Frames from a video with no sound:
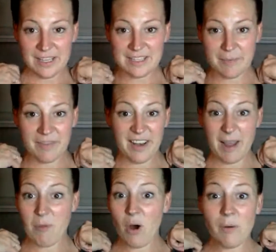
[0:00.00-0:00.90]
It's something
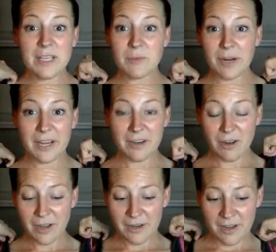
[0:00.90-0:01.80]
I'm always working
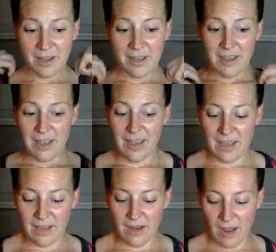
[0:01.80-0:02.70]
on,
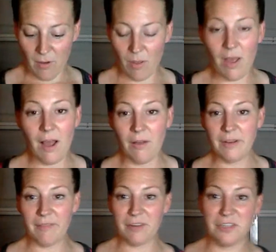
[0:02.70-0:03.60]
and I'll
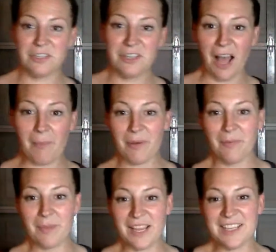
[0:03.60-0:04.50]
never stop,
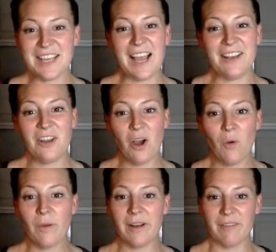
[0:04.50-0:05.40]
because I
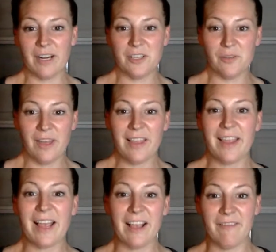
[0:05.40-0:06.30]
know whenever I do that,
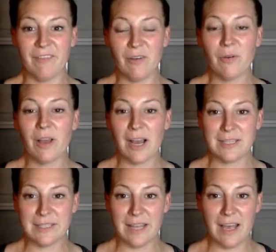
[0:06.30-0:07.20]
like, I can feel
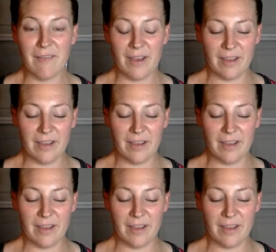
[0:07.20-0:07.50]
God's love.